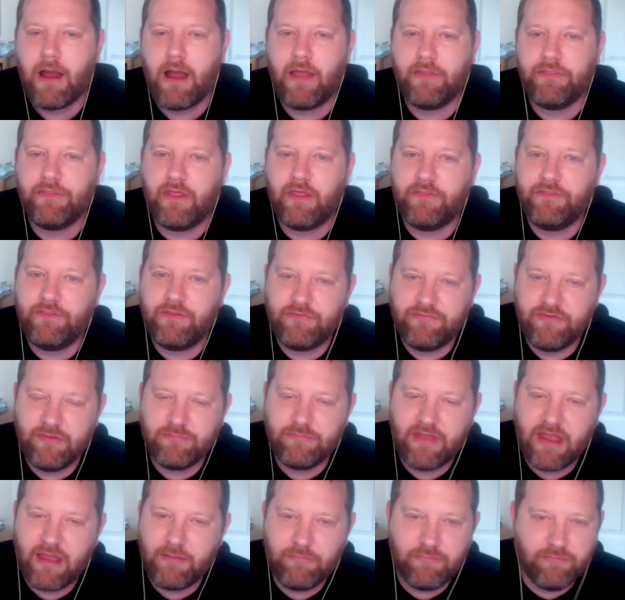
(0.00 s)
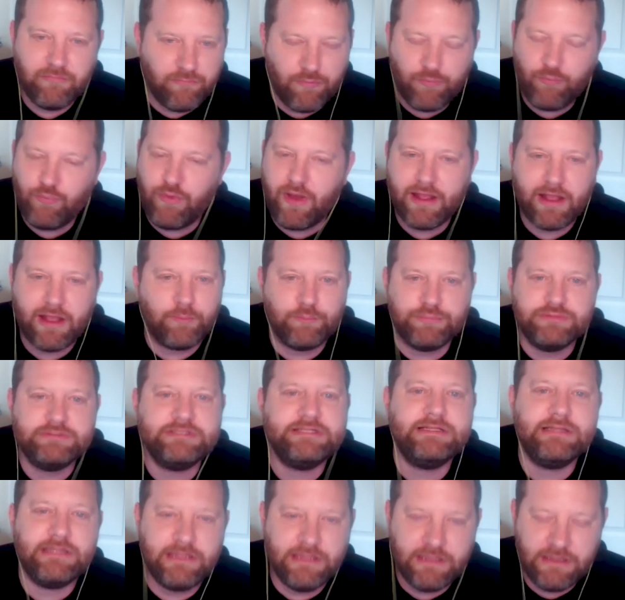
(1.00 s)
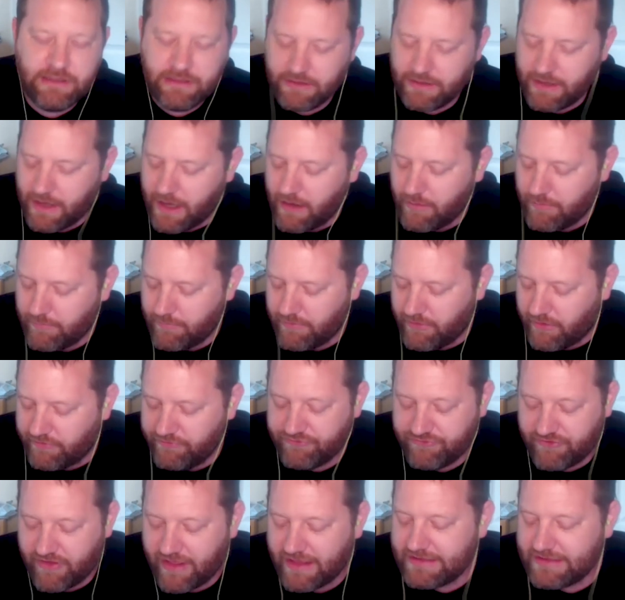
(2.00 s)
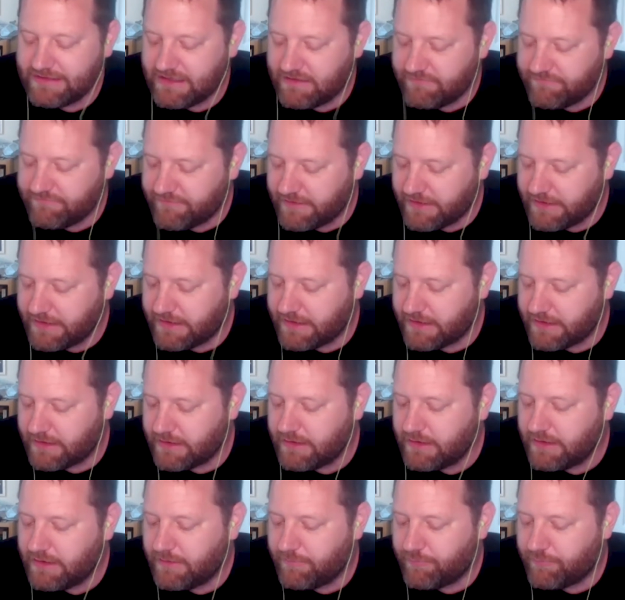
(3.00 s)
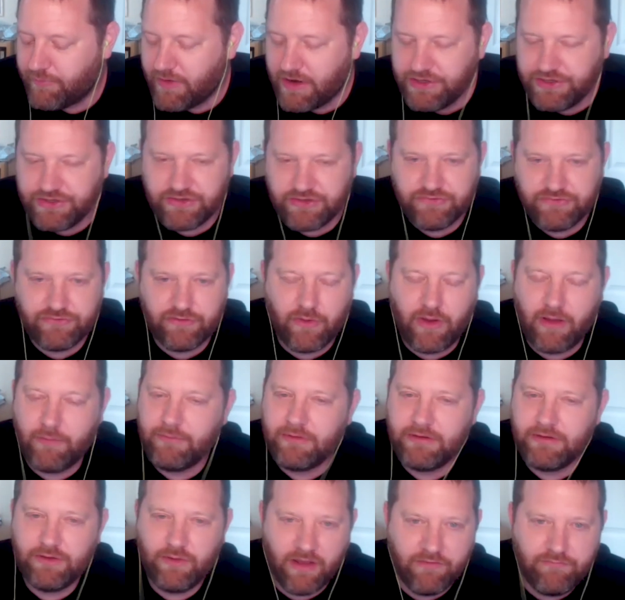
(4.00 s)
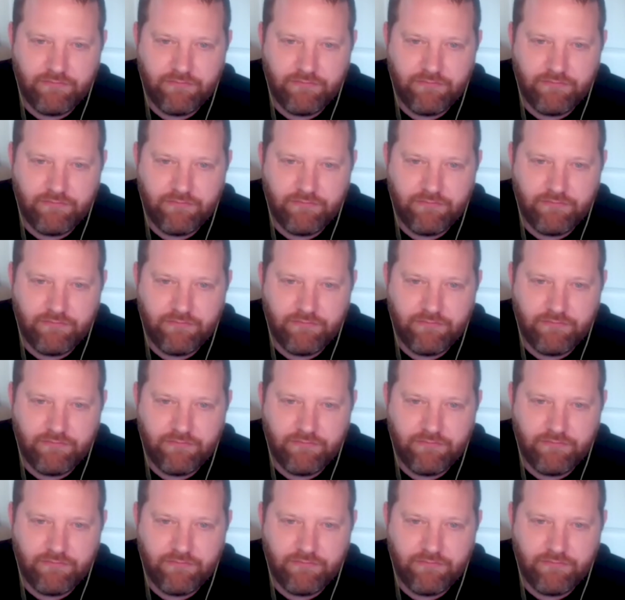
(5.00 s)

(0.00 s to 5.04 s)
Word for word: At, at the same time, my completely um, unscientific impression is though i mean you know i